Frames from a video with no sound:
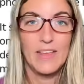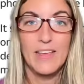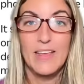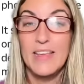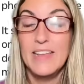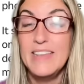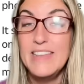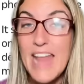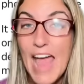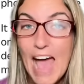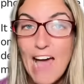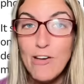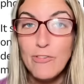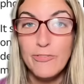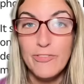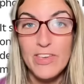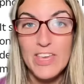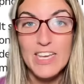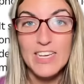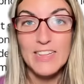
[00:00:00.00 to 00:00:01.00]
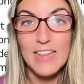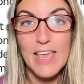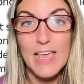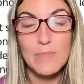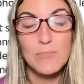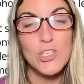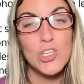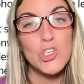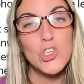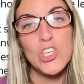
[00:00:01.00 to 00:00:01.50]
Now Fia
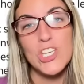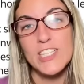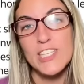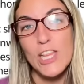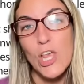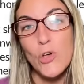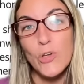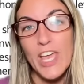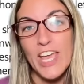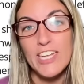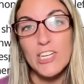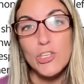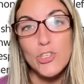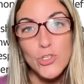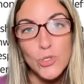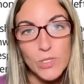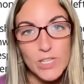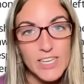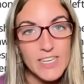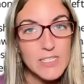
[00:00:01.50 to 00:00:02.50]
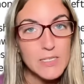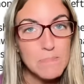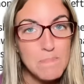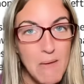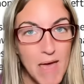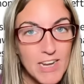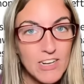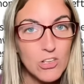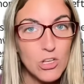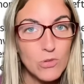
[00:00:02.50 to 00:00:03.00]
claims that she's located Julia's
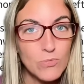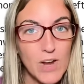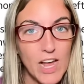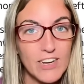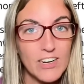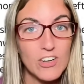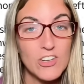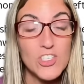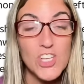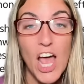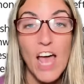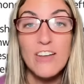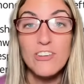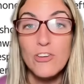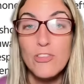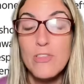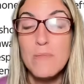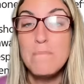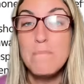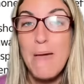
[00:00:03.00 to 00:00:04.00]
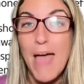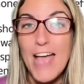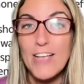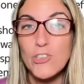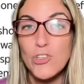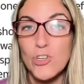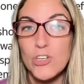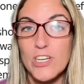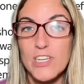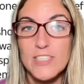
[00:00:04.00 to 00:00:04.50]
medical records under the
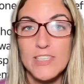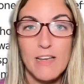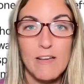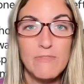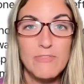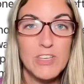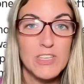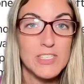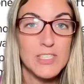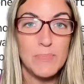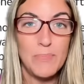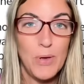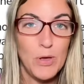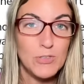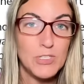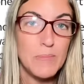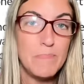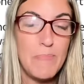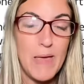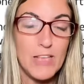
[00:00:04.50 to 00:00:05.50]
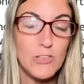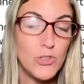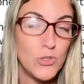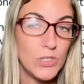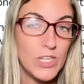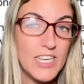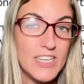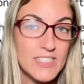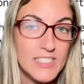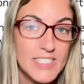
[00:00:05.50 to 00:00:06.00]
mattress of this supposed bed
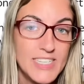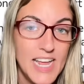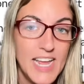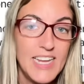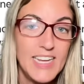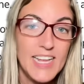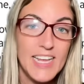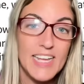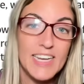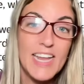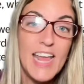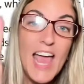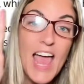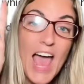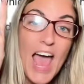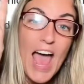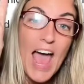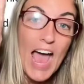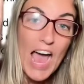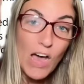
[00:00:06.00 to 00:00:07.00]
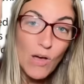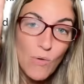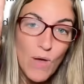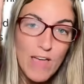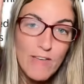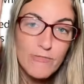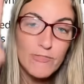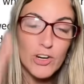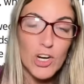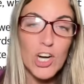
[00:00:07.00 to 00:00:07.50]
Julia stayed in.
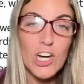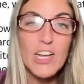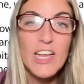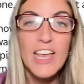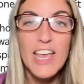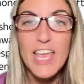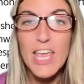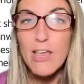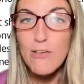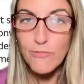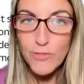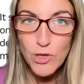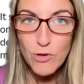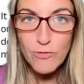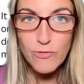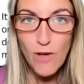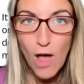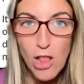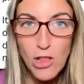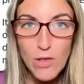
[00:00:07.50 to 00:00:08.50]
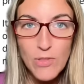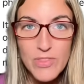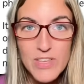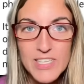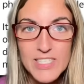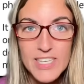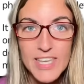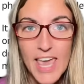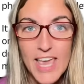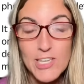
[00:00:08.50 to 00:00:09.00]
However, if you followed
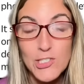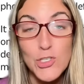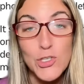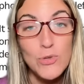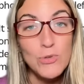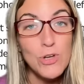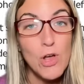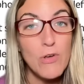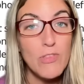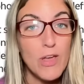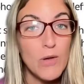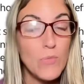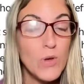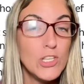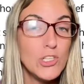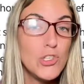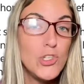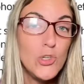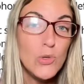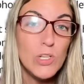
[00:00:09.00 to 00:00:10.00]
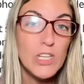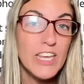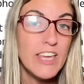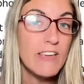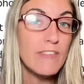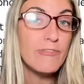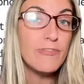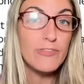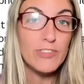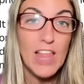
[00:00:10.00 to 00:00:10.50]
this case, you know that when Julia
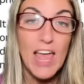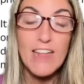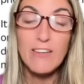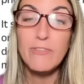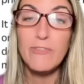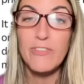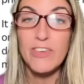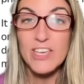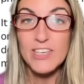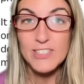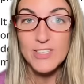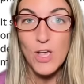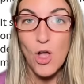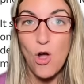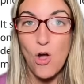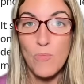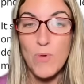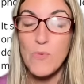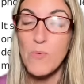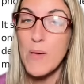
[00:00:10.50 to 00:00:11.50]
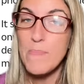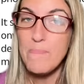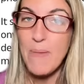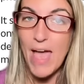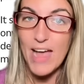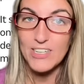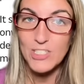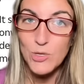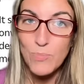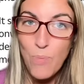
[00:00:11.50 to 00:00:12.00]
fled Fia's home and went
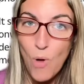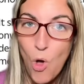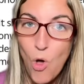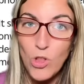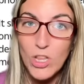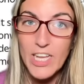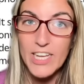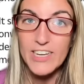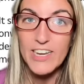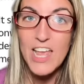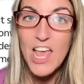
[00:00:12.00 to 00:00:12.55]
back to Poland,